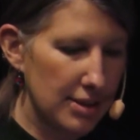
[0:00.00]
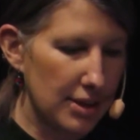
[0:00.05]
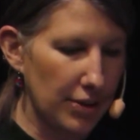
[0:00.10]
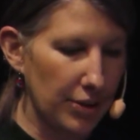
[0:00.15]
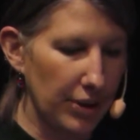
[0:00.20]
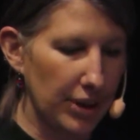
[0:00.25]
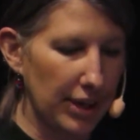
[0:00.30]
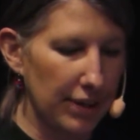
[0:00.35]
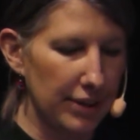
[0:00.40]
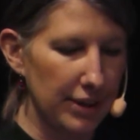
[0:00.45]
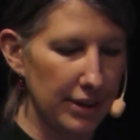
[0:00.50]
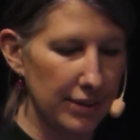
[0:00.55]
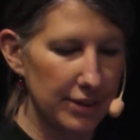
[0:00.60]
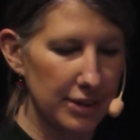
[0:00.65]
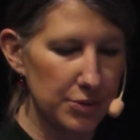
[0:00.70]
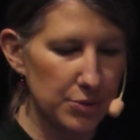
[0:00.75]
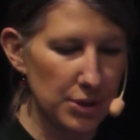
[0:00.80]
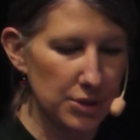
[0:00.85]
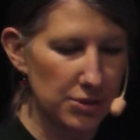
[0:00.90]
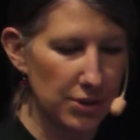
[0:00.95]
So, and
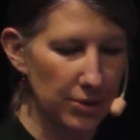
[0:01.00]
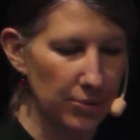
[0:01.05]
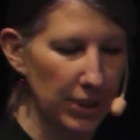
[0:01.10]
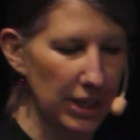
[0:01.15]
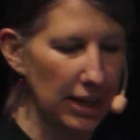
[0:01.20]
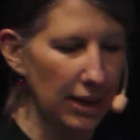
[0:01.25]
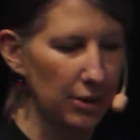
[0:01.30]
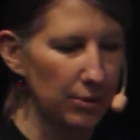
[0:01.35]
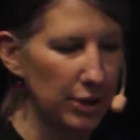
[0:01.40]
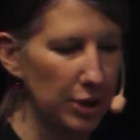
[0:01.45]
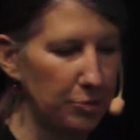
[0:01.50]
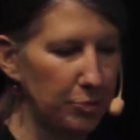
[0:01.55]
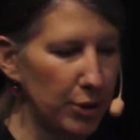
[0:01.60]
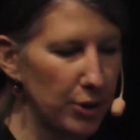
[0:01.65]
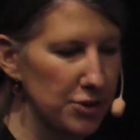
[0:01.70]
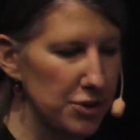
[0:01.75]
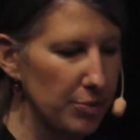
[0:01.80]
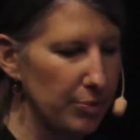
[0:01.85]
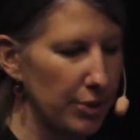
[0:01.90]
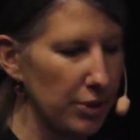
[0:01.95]
this was really only
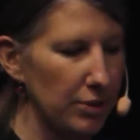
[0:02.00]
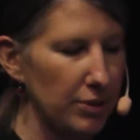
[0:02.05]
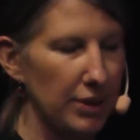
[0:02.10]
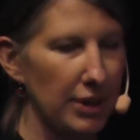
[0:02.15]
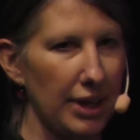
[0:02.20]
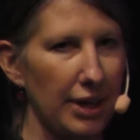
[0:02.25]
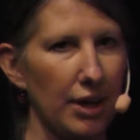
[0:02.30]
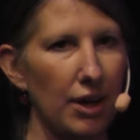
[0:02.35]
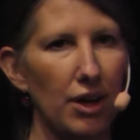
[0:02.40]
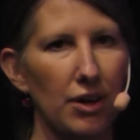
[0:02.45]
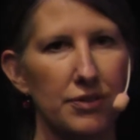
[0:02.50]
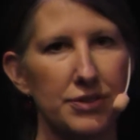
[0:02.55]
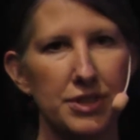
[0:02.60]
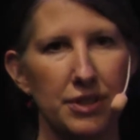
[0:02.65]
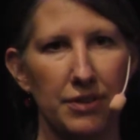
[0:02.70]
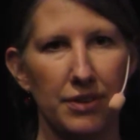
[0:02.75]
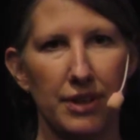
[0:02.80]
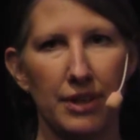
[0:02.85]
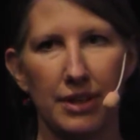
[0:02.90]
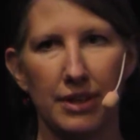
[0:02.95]
possible
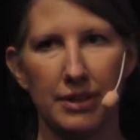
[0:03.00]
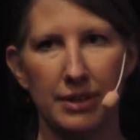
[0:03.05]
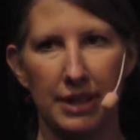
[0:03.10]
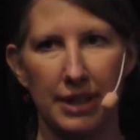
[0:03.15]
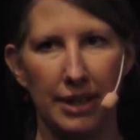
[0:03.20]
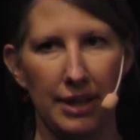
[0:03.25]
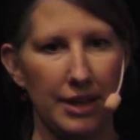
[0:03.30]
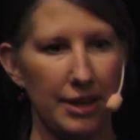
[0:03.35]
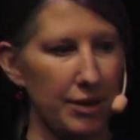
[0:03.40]
after the